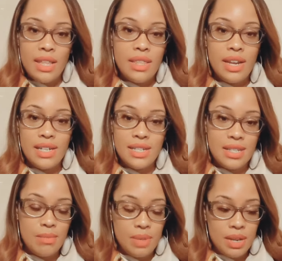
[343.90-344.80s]
There's
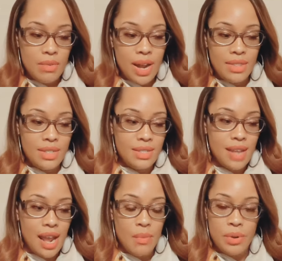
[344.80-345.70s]
something around this
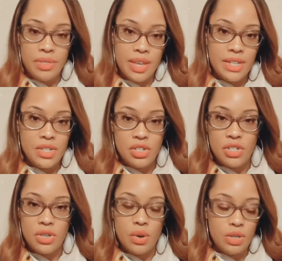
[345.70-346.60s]
time where things are
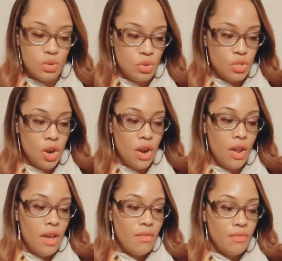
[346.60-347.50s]
just going to start
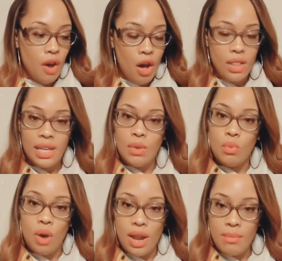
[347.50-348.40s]
falling
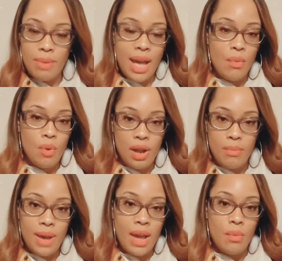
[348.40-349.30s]
one by
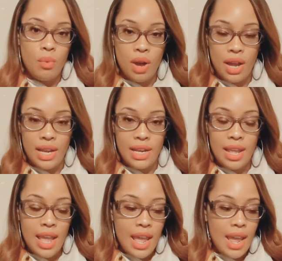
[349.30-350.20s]
one by one.
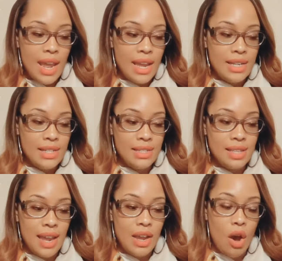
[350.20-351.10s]
And it's
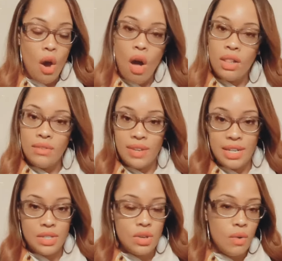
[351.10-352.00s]
like all of it
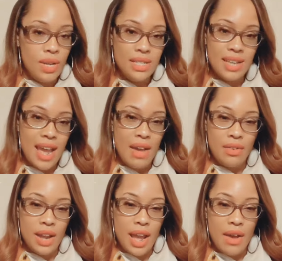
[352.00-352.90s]
is going down
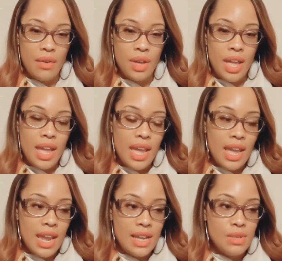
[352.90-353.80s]
now.
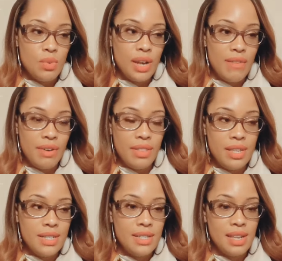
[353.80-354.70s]
And whatever
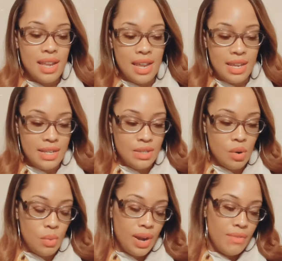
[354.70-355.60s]
this is or
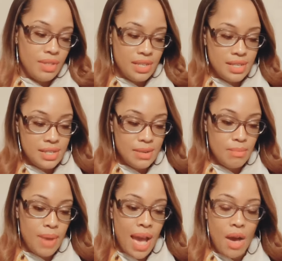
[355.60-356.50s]
whatever this is
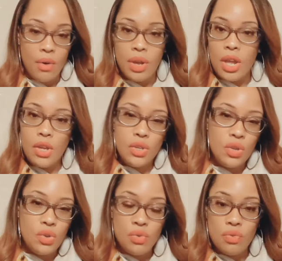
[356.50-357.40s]
about,
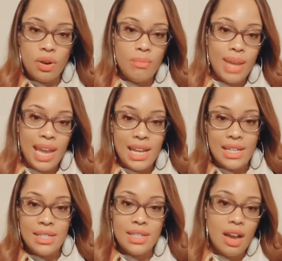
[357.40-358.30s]
you've
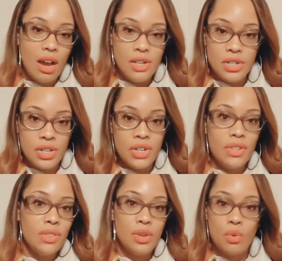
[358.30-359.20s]
remained under
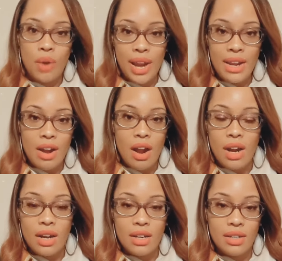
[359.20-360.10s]
the radar.
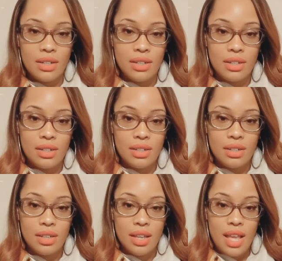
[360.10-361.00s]

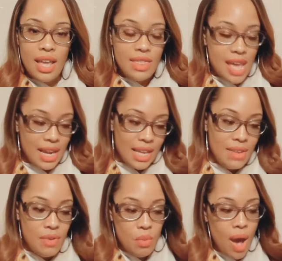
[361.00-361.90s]
That
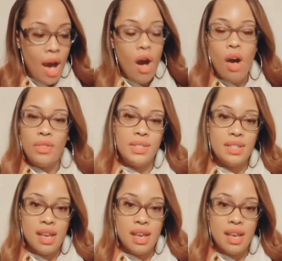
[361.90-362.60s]
even while all this